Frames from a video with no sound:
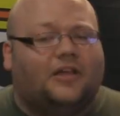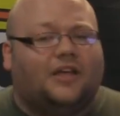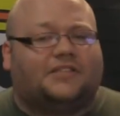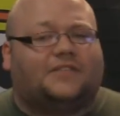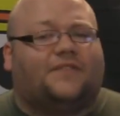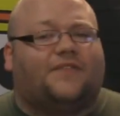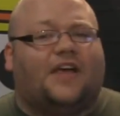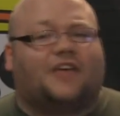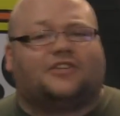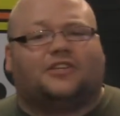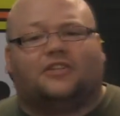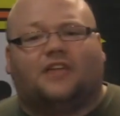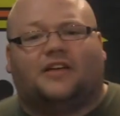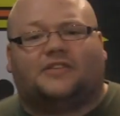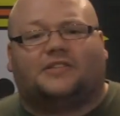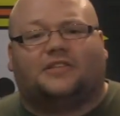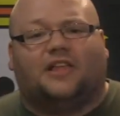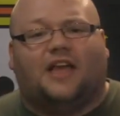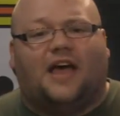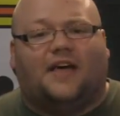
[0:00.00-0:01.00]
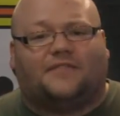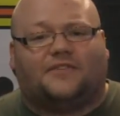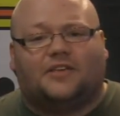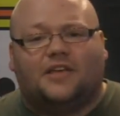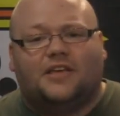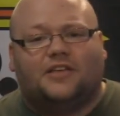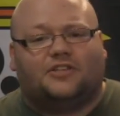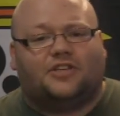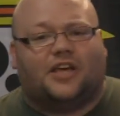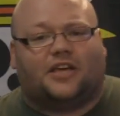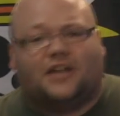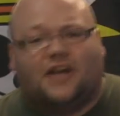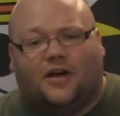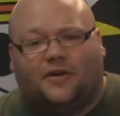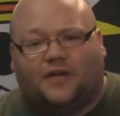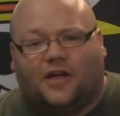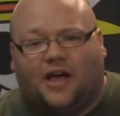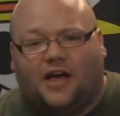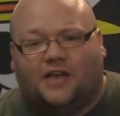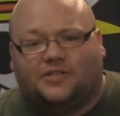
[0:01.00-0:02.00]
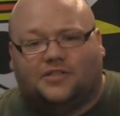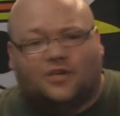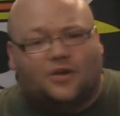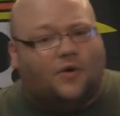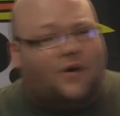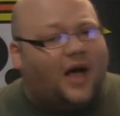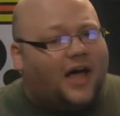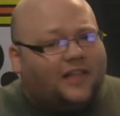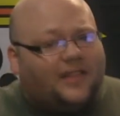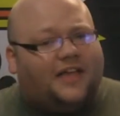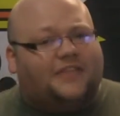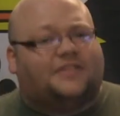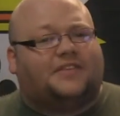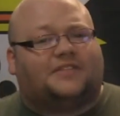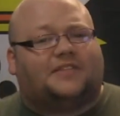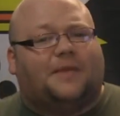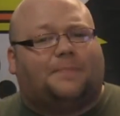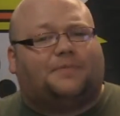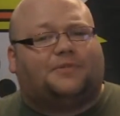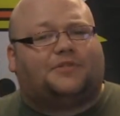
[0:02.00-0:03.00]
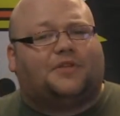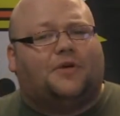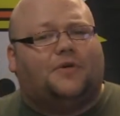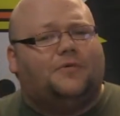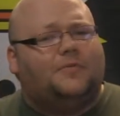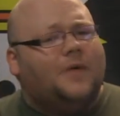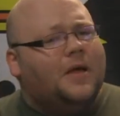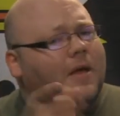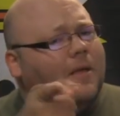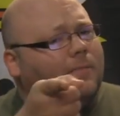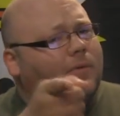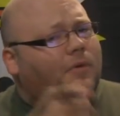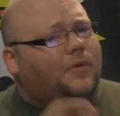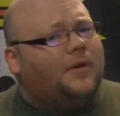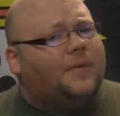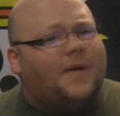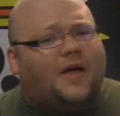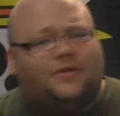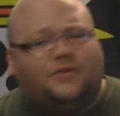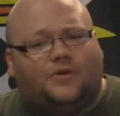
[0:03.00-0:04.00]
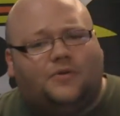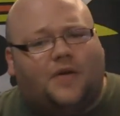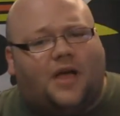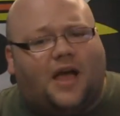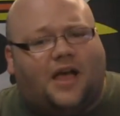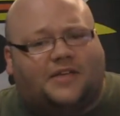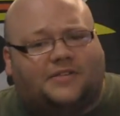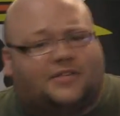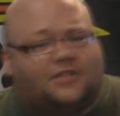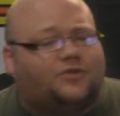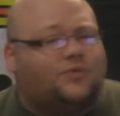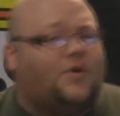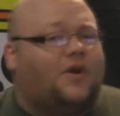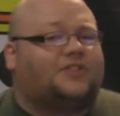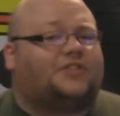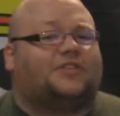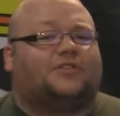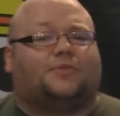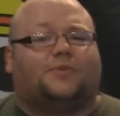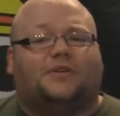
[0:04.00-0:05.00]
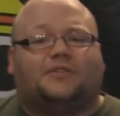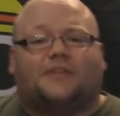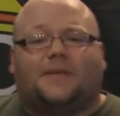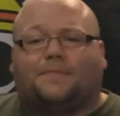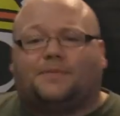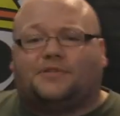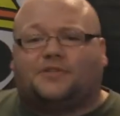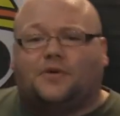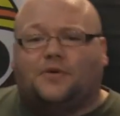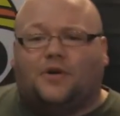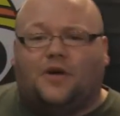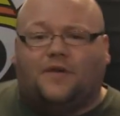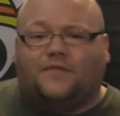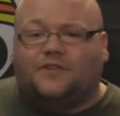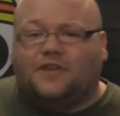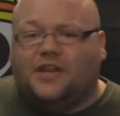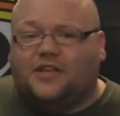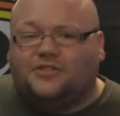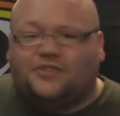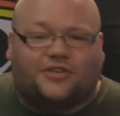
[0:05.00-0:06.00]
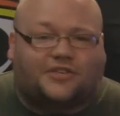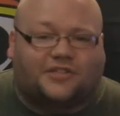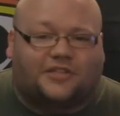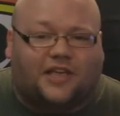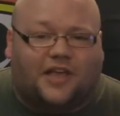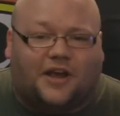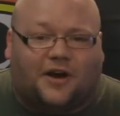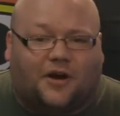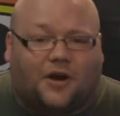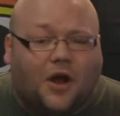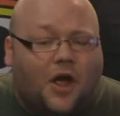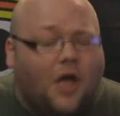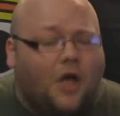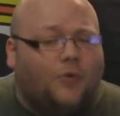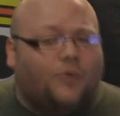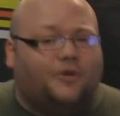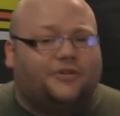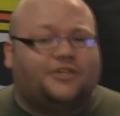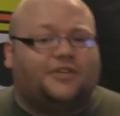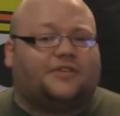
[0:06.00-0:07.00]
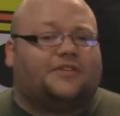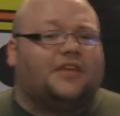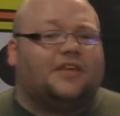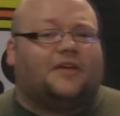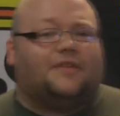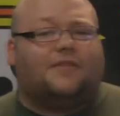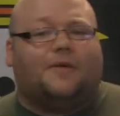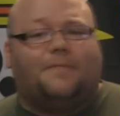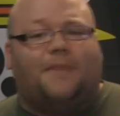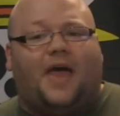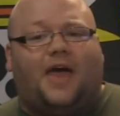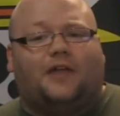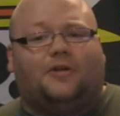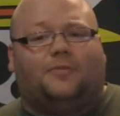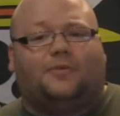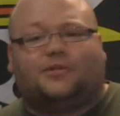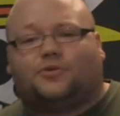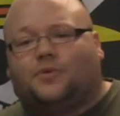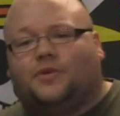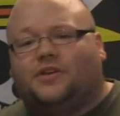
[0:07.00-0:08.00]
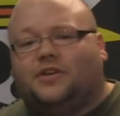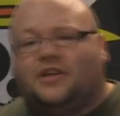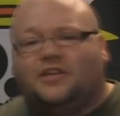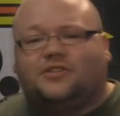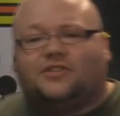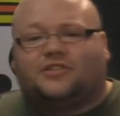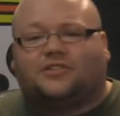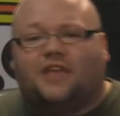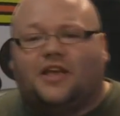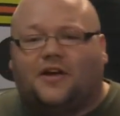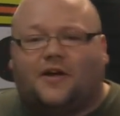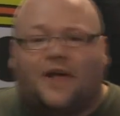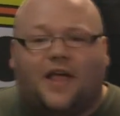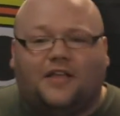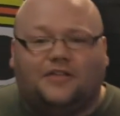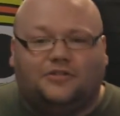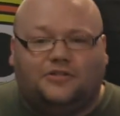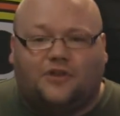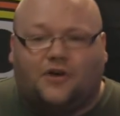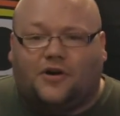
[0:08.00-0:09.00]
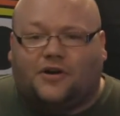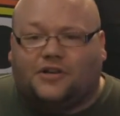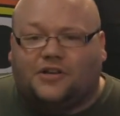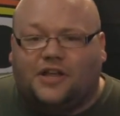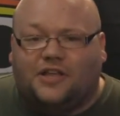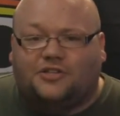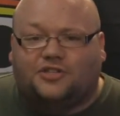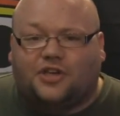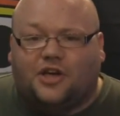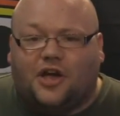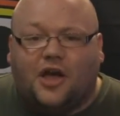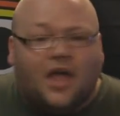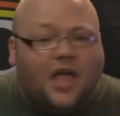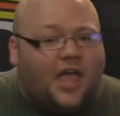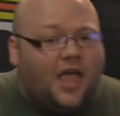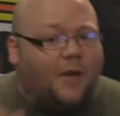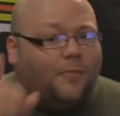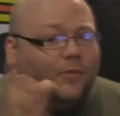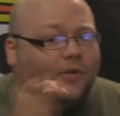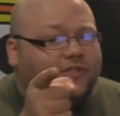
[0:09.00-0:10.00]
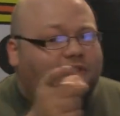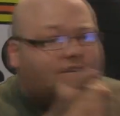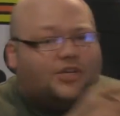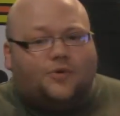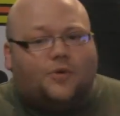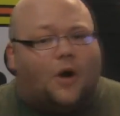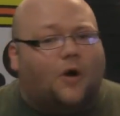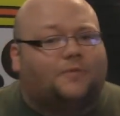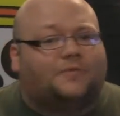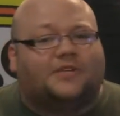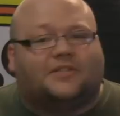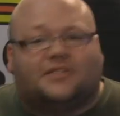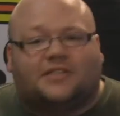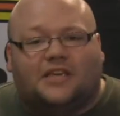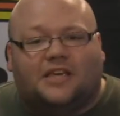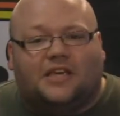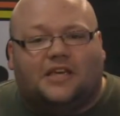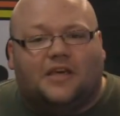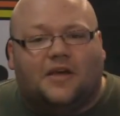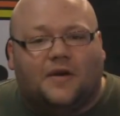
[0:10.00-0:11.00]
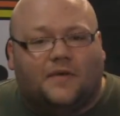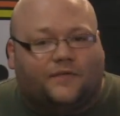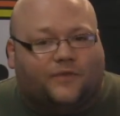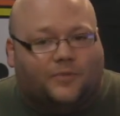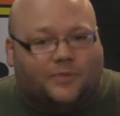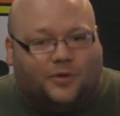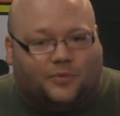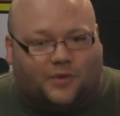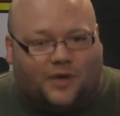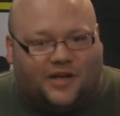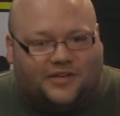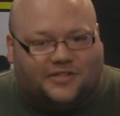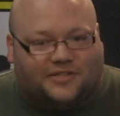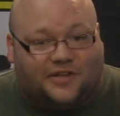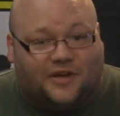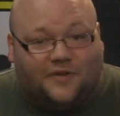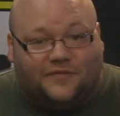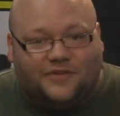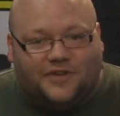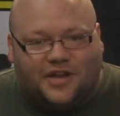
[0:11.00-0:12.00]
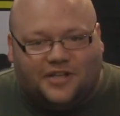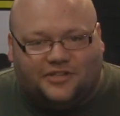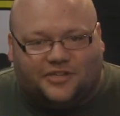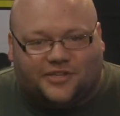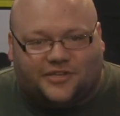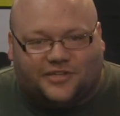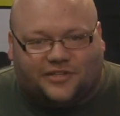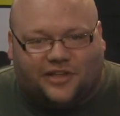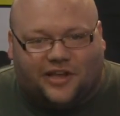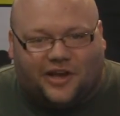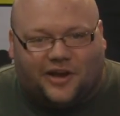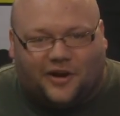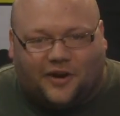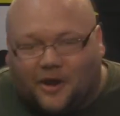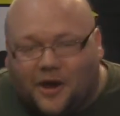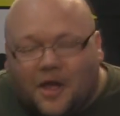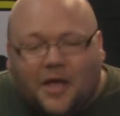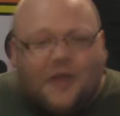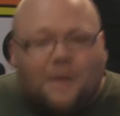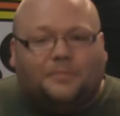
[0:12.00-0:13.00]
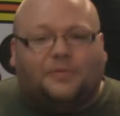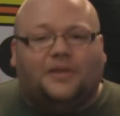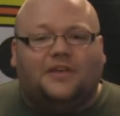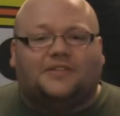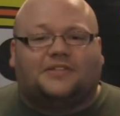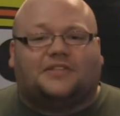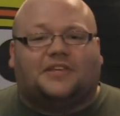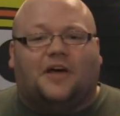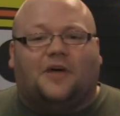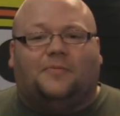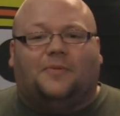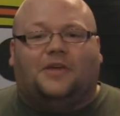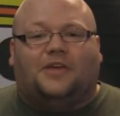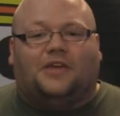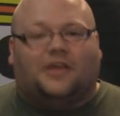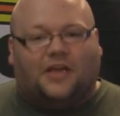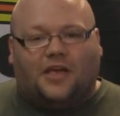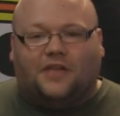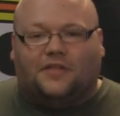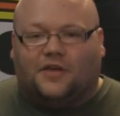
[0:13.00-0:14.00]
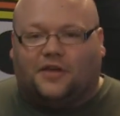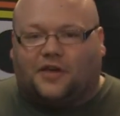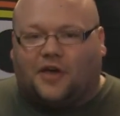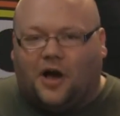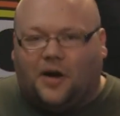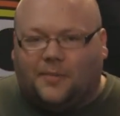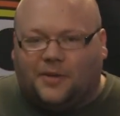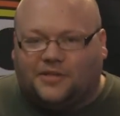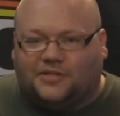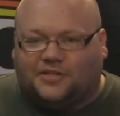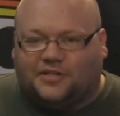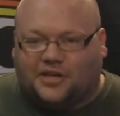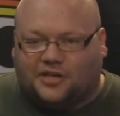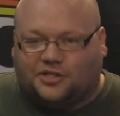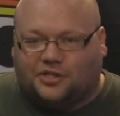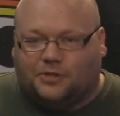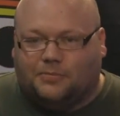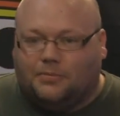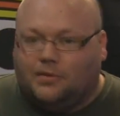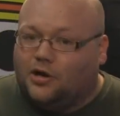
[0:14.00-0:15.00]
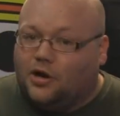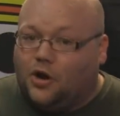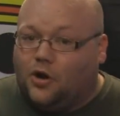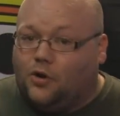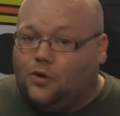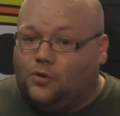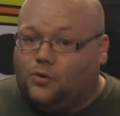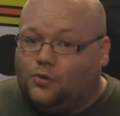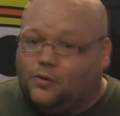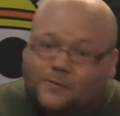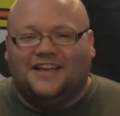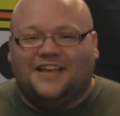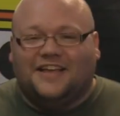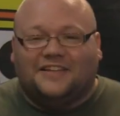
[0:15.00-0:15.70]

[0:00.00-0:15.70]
Lots of action, lots of laughs. Check it out, guys. So I like this episode, but what about you guys? Did you watch this week's episode of Ninja Slayer? What did you think of the battle between Ninja Slayer and Dark Ninja? And what do you hope to see from the rest of Ninja Slayer? Please tell me in the comments section below.